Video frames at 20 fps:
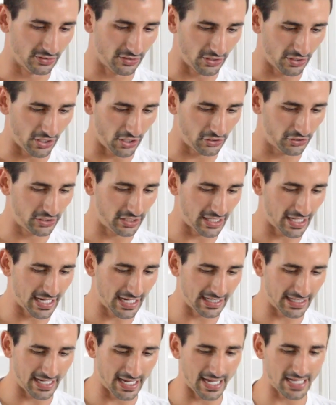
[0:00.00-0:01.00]

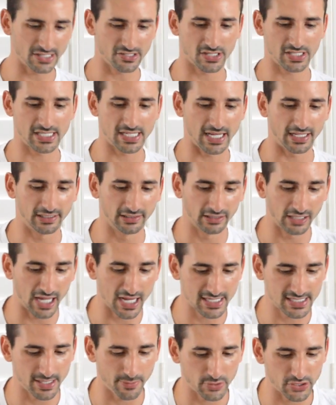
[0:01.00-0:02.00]
Okay, as I said in the
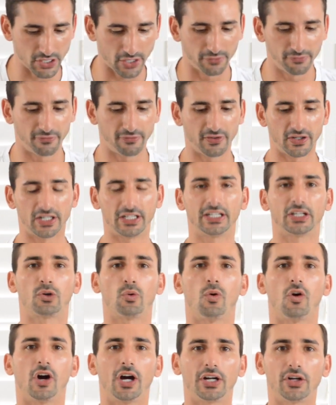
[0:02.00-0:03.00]
last episode, very
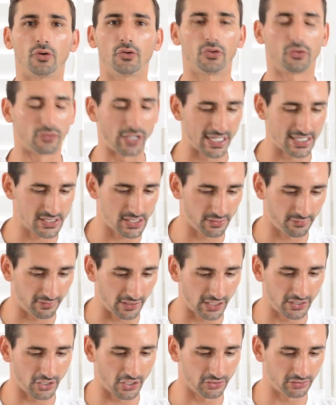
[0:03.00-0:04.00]
quiet on the racing
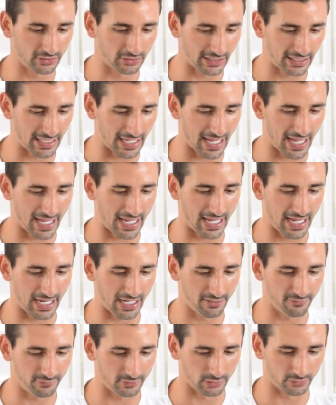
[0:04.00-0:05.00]
front, only a
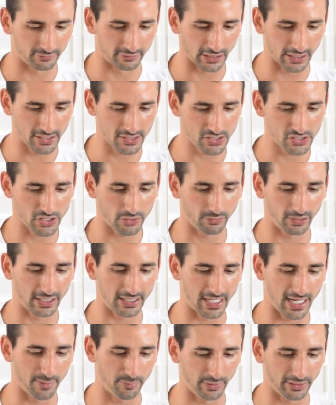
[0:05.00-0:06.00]
handful of runners. So we
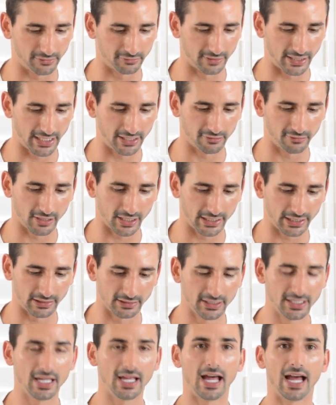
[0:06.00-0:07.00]
had Epic Rant
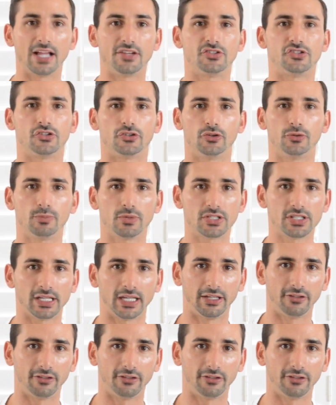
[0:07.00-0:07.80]
running at Doomben.